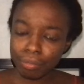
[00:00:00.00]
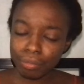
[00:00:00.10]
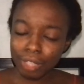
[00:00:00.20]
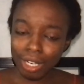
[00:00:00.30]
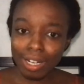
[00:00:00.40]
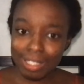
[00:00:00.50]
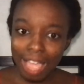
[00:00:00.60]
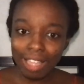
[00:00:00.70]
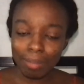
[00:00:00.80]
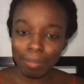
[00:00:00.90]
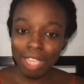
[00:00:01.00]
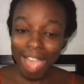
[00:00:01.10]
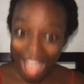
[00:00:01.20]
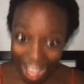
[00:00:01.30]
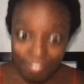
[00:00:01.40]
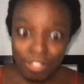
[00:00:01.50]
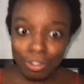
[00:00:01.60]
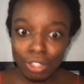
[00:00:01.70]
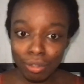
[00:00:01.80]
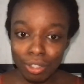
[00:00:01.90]
that are attacking me have the
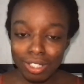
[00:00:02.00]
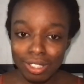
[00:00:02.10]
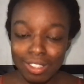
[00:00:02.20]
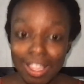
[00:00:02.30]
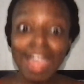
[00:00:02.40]
resources,